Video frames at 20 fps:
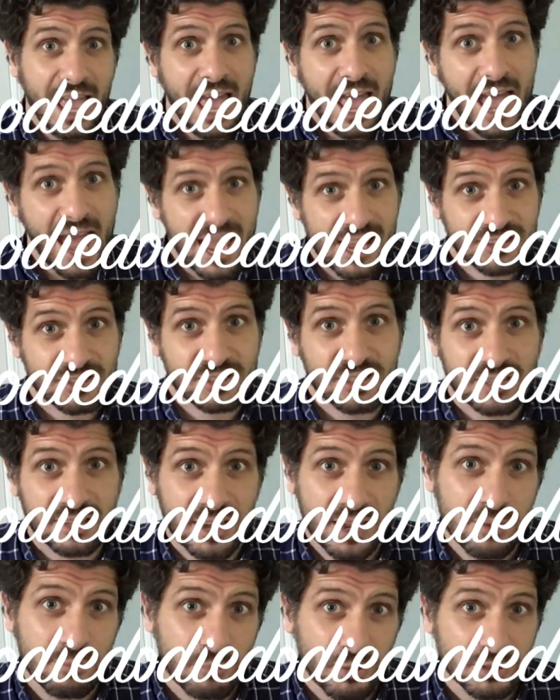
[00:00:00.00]

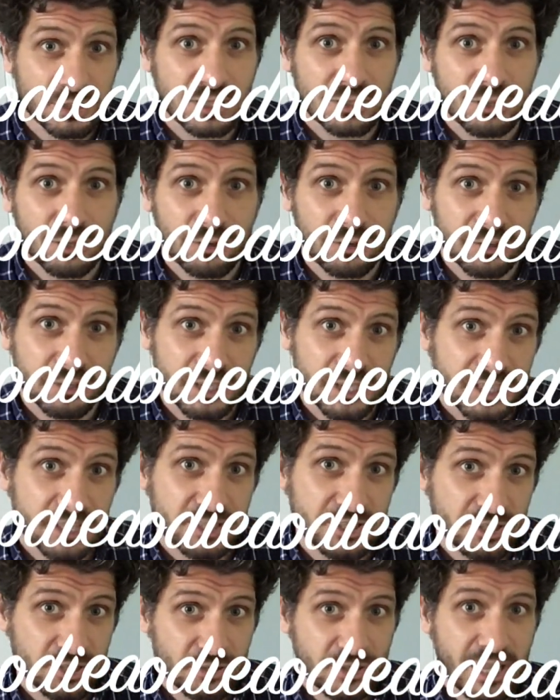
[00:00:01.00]
#embodiedlearning
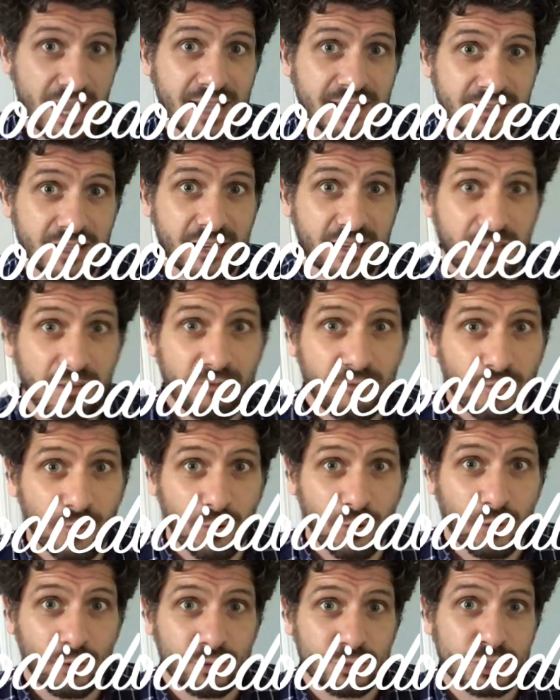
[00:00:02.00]
so that I can
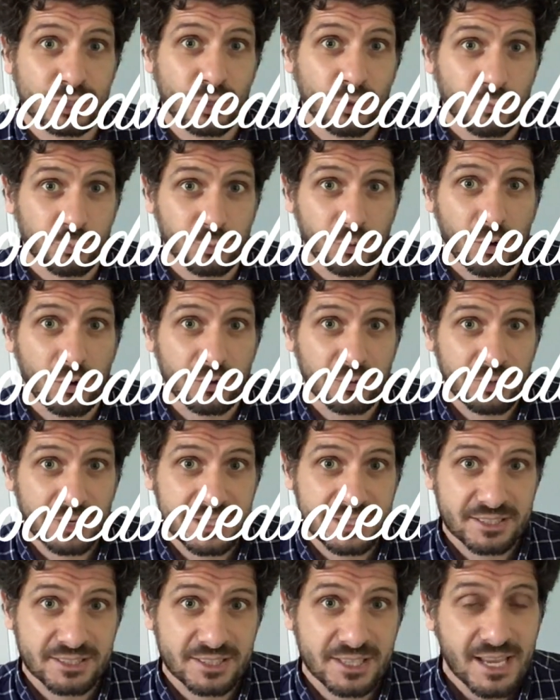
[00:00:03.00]
follow your
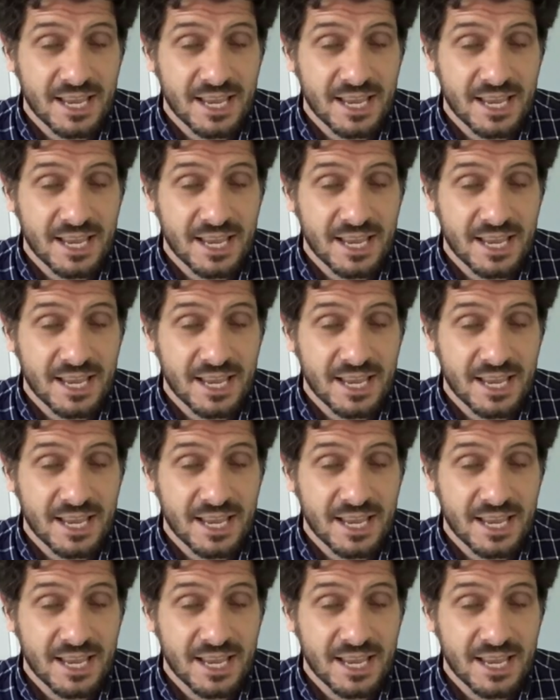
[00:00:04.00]
progress.